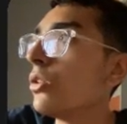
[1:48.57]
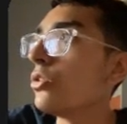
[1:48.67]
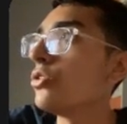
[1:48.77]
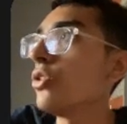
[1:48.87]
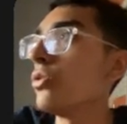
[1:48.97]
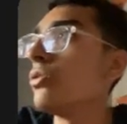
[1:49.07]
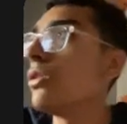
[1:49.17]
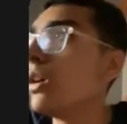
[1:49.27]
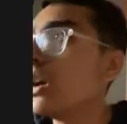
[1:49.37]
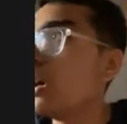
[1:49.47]

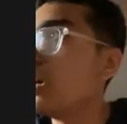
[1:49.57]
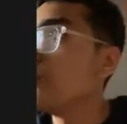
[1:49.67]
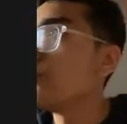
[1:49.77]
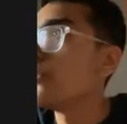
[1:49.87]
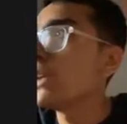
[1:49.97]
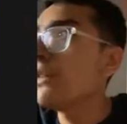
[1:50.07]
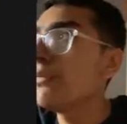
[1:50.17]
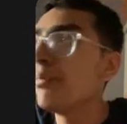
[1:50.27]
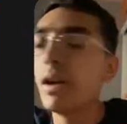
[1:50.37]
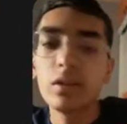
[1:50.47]
so we
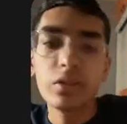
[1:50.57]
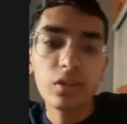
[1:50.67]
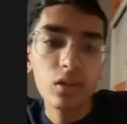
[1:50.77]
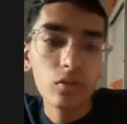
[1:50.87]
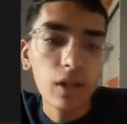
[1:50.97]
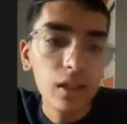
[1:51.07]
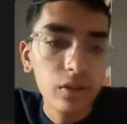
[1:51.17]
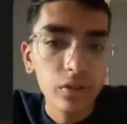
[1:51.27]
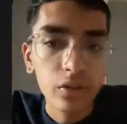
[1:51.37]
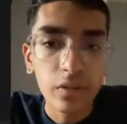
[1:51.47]
have passed the
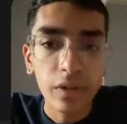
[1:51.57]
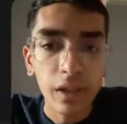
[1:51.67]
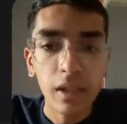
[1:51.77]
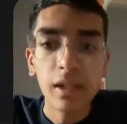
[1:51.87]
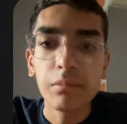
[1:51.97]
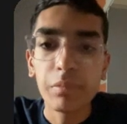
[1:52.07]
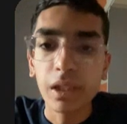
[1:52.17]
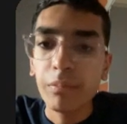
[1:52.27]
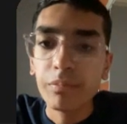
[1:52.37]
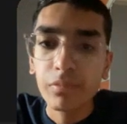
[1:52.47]
values of a and
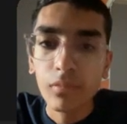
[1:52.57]
b.